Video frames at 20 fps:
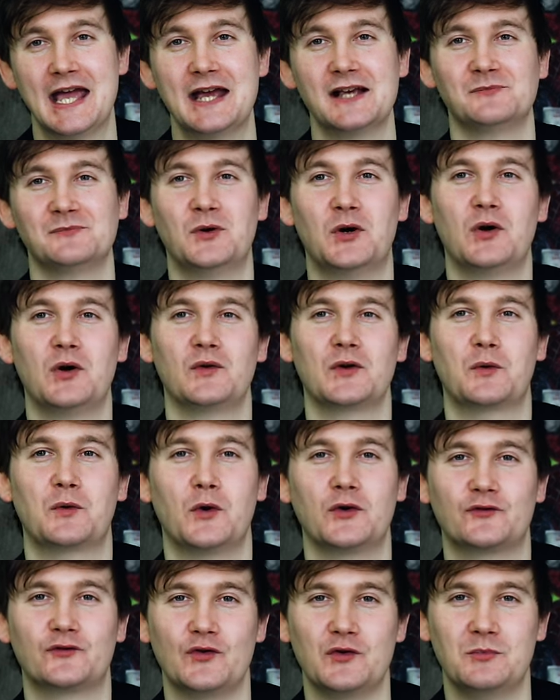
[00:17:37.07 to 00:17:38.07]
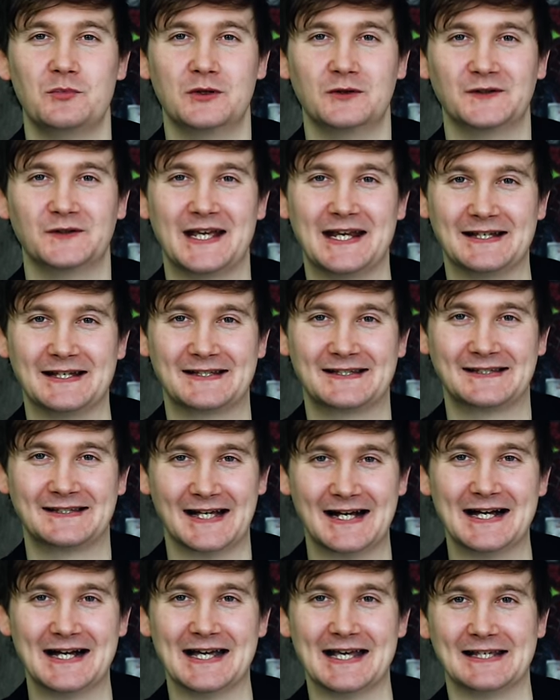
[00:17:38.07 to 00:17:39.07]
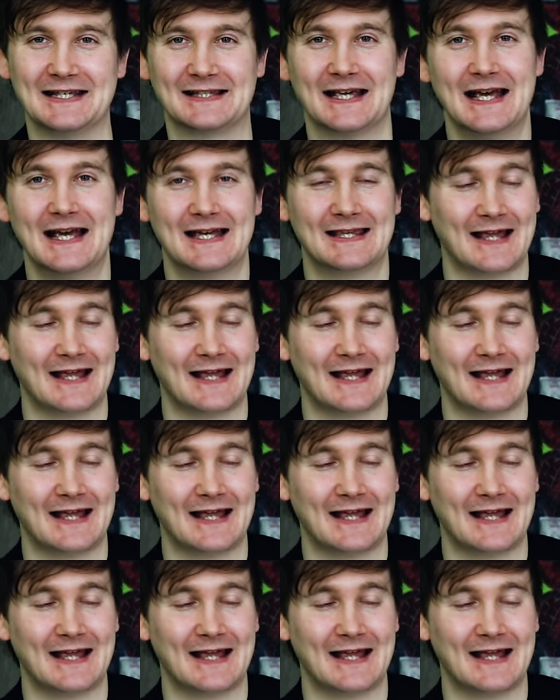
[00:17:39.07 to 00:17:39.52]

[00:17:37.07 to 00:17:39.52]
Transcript: it has more than quadrupled in size.